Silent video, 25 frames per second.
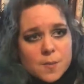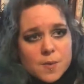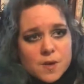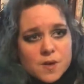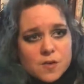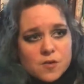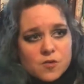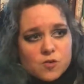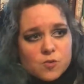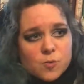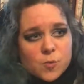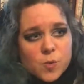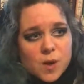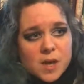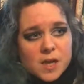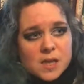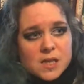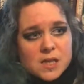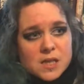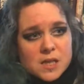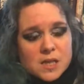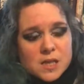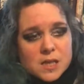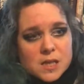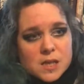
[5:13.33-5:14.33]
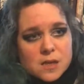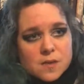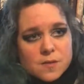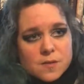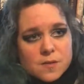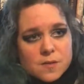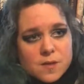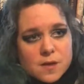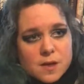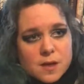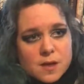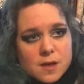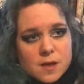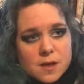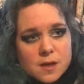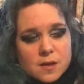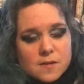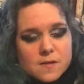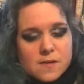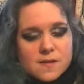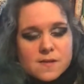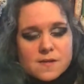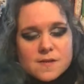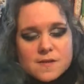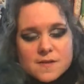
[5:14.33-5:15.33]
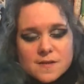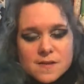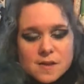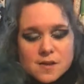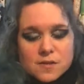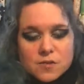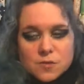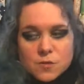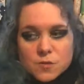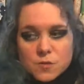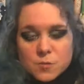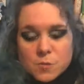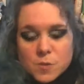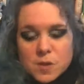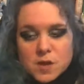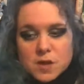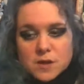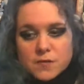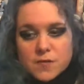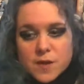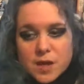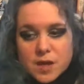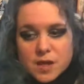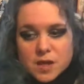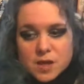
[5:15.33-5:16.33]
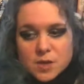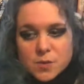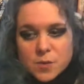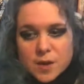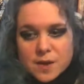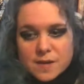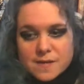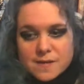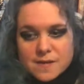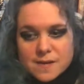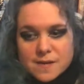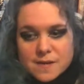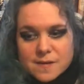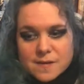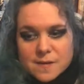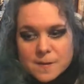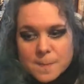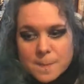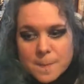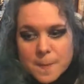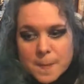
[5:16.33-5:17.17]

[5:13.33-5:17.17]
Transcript: because when the city centre was being evacuated,